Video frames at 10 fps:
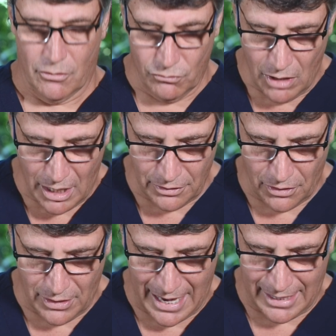
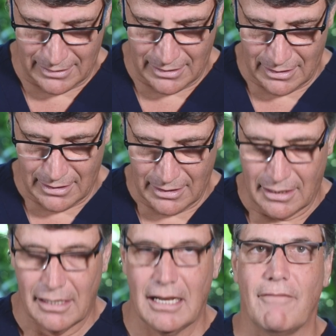Rather than
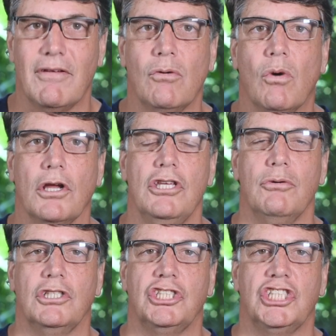loving what
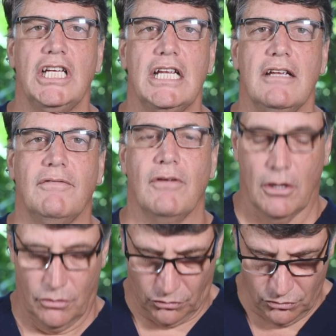you achieve
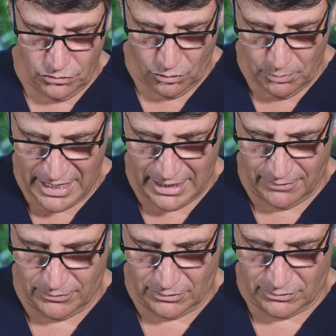through your
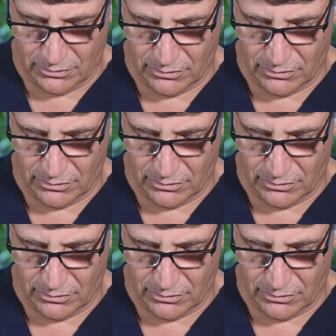behavior.